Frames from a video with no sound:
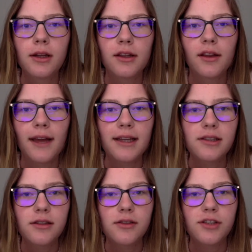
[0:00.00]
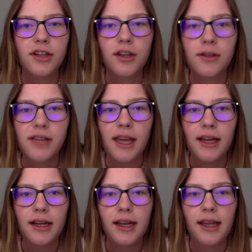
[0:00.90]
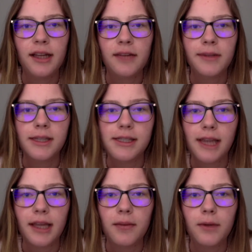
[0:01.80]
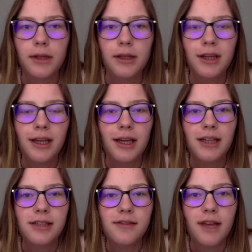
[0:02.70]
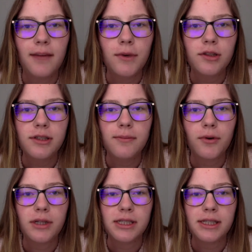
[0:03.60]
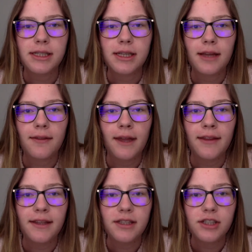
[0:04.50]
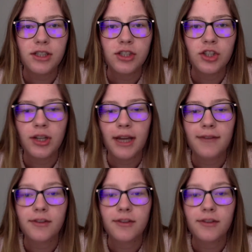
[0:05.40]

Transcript: The last solution goes hand in hand with the second one. It is of the utmost importance that these children have